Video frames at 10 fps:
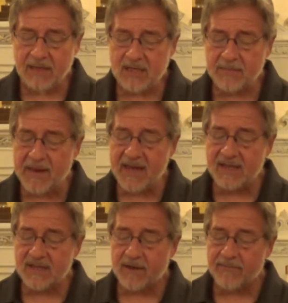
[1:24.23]
It
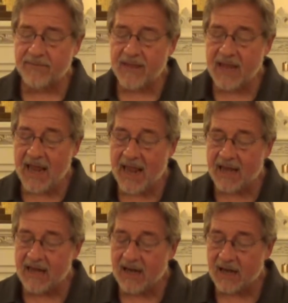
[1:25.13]
speaks of the
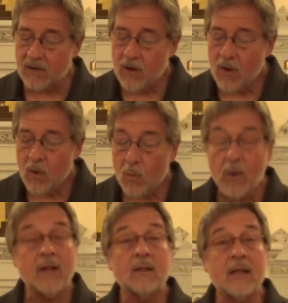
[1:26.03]
end and
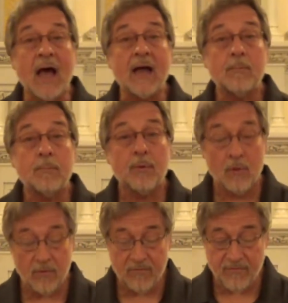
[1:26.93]
will not
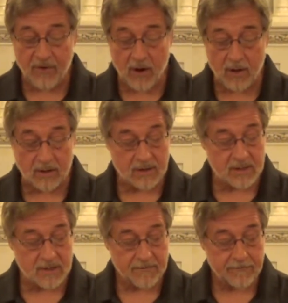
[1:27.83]
prove
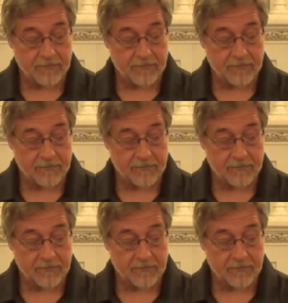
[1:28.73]
false.